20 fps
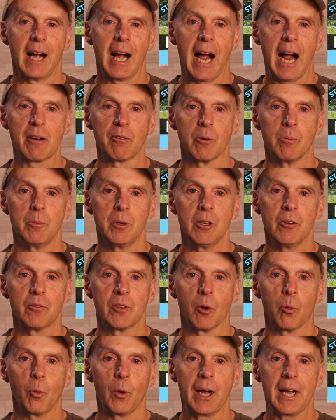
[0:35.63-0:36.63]
I remove
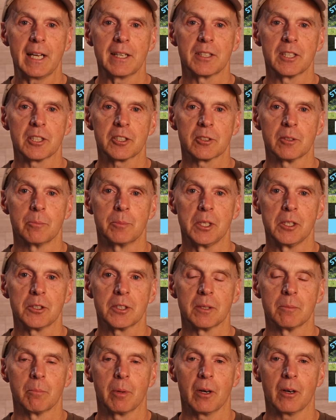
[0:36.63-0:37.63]
the weight
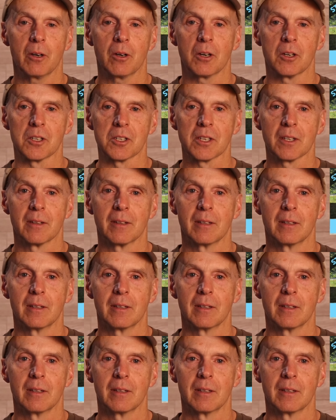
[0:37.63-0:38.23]
distribution bars.